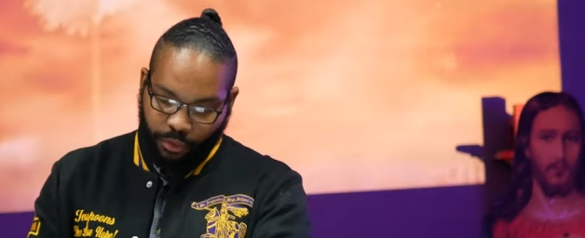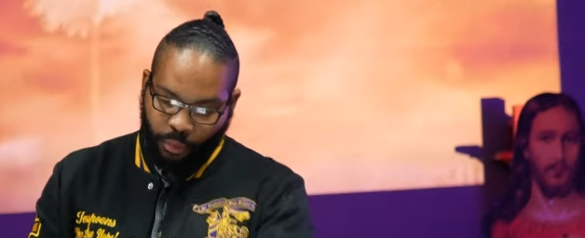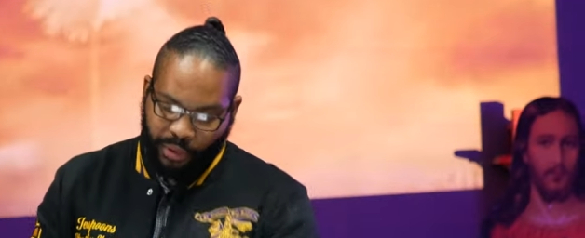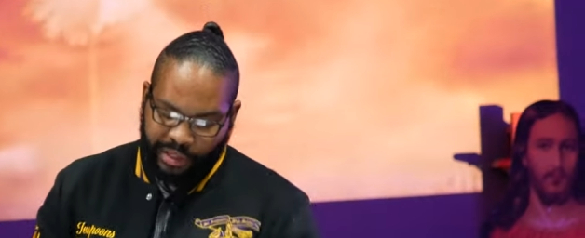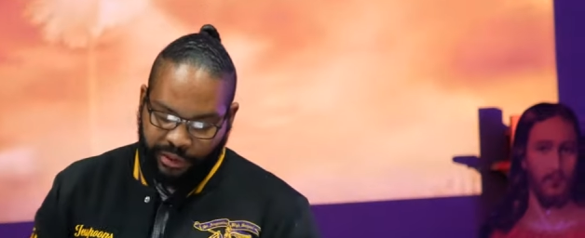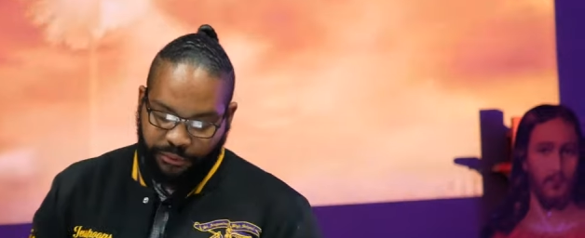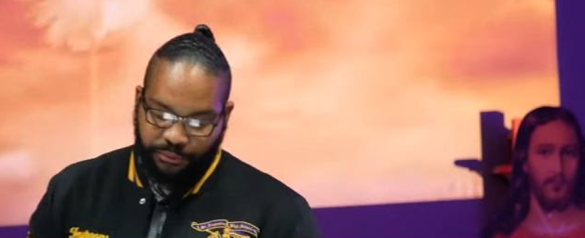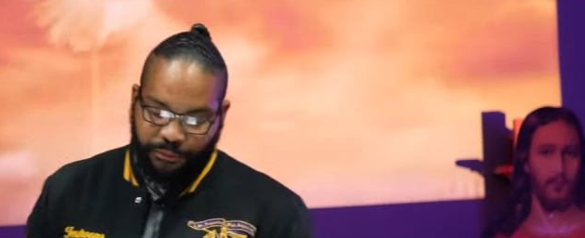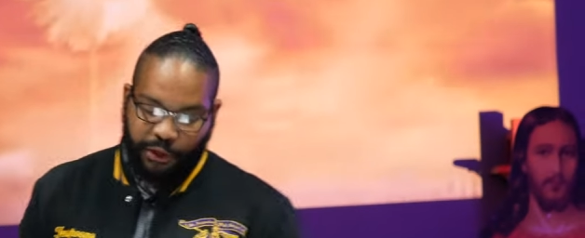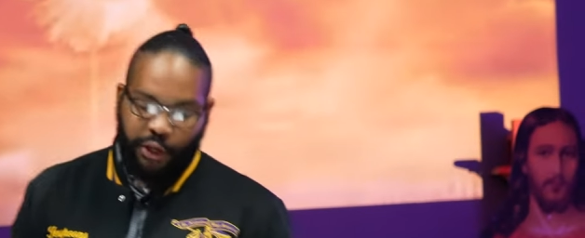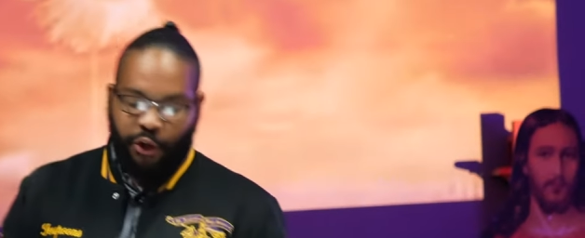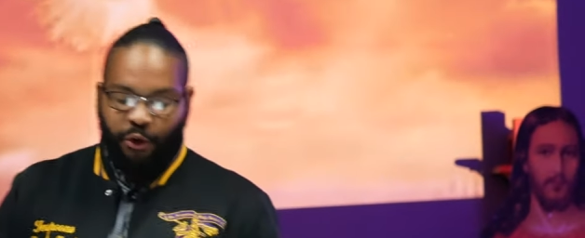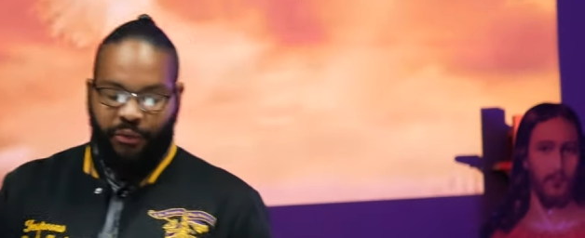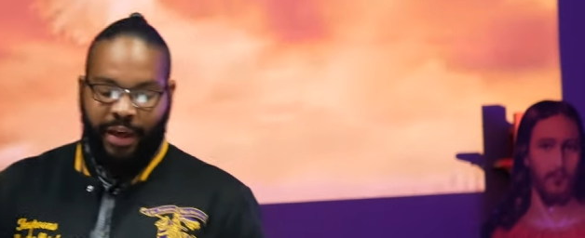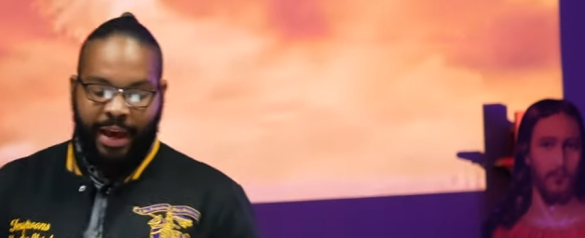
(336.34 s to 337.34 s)
Speaker 1: We can
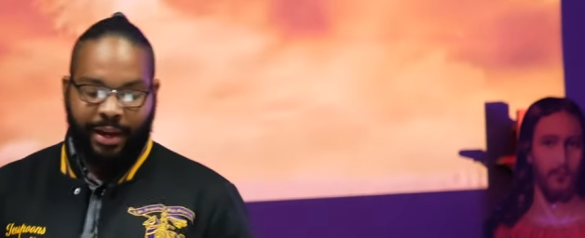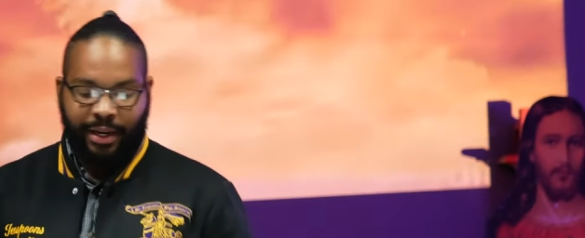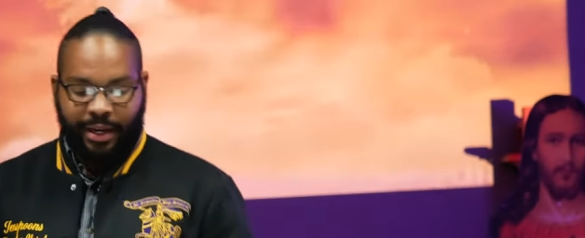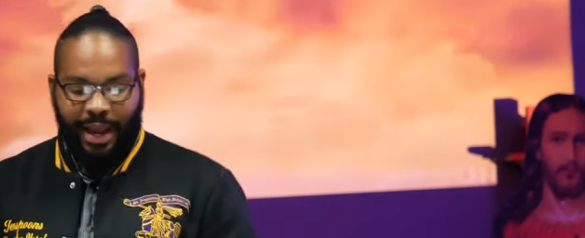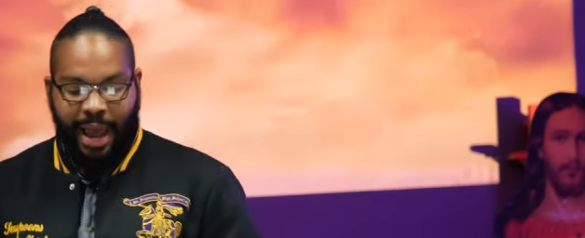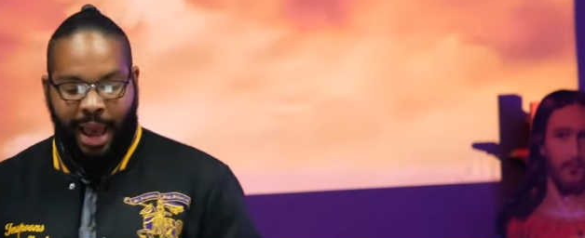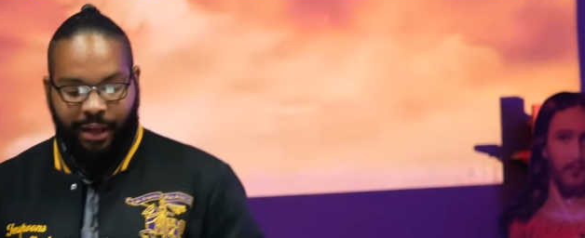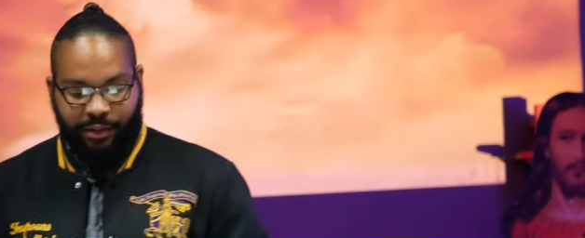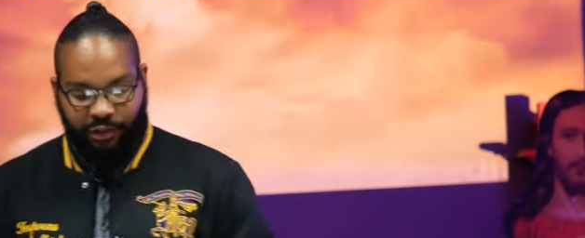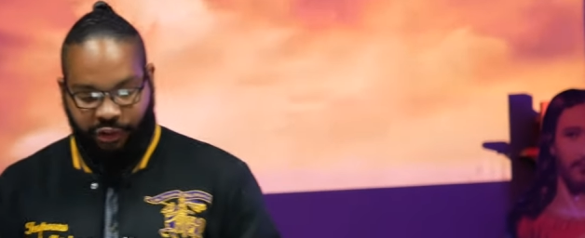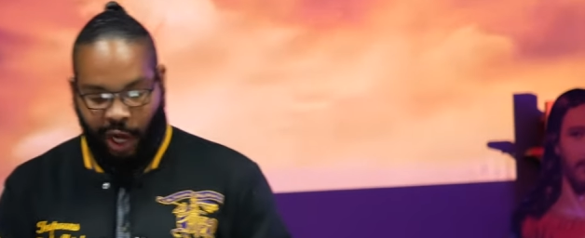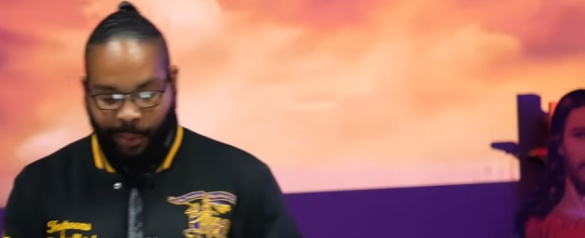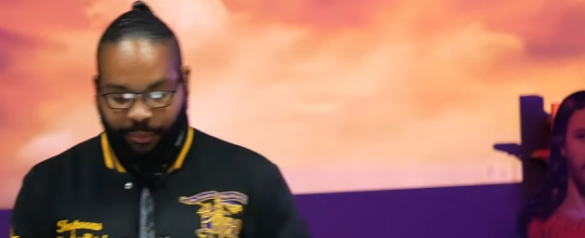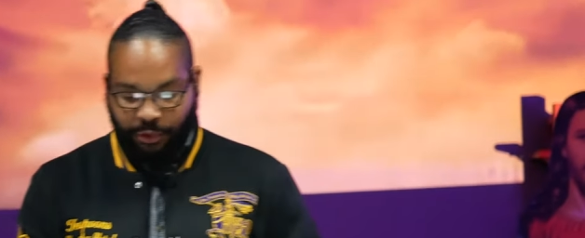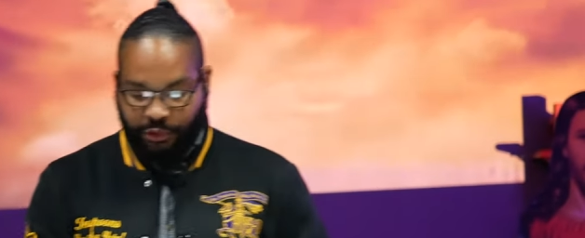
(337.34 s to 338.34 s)
feel that in Acts
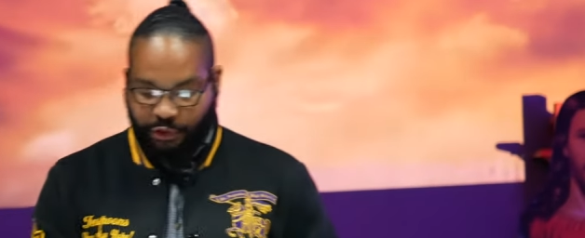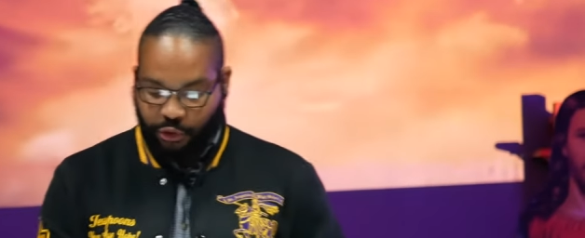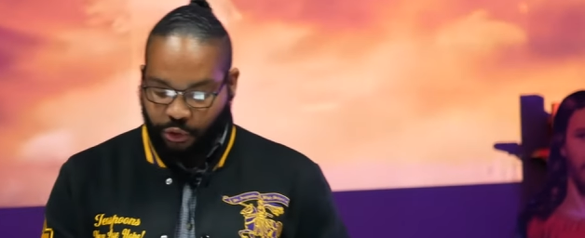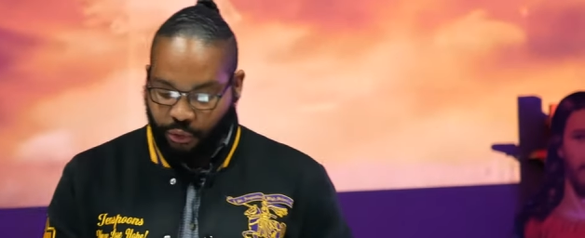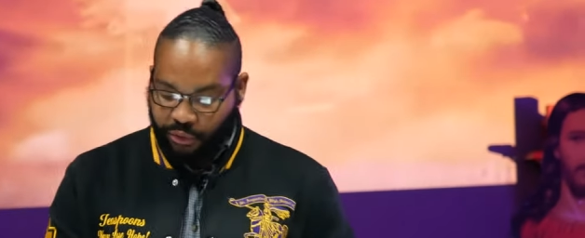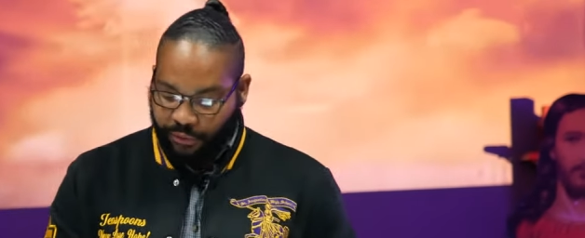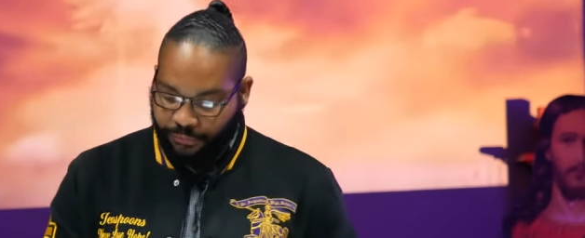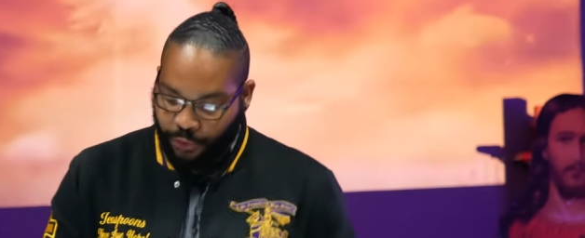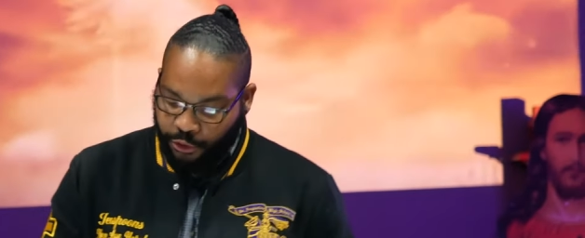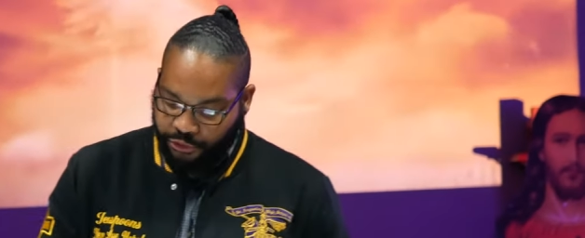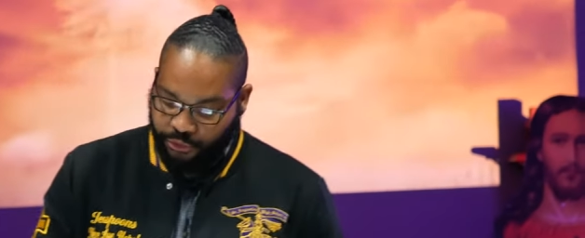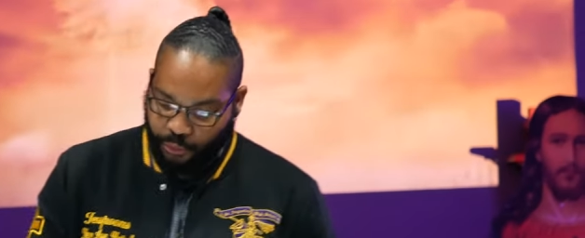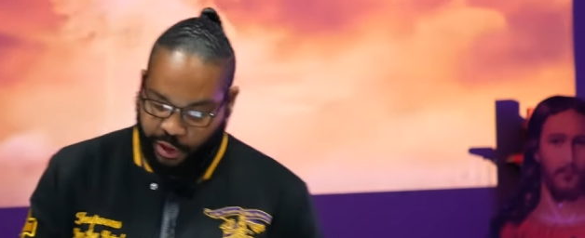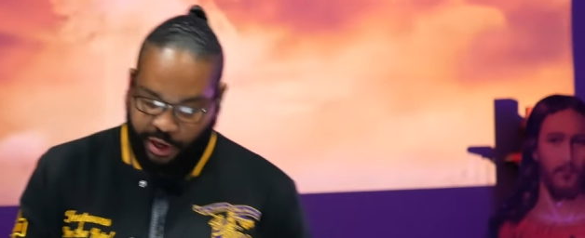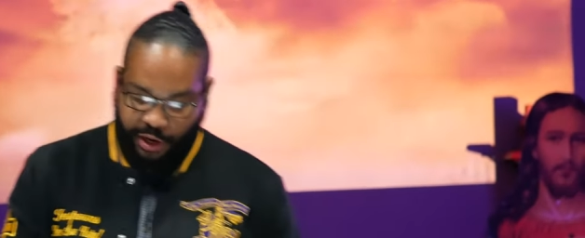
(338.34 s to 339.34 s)
chapter 2, the first
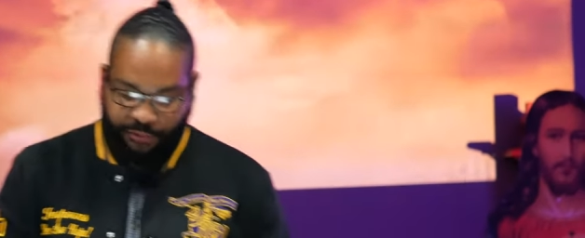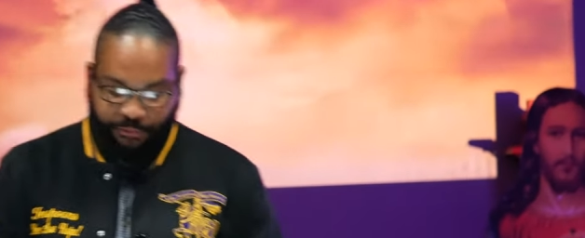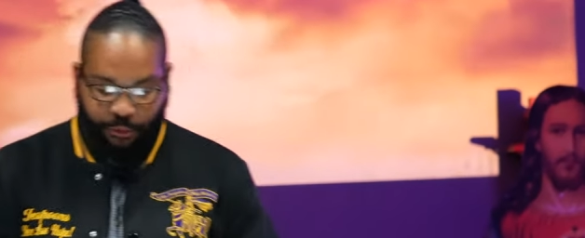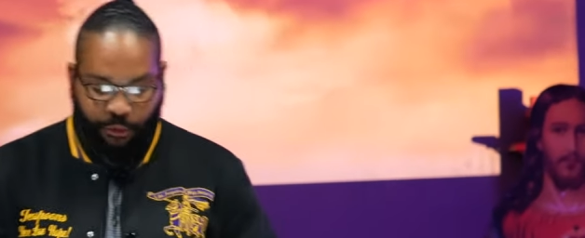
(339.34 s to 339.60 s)
reading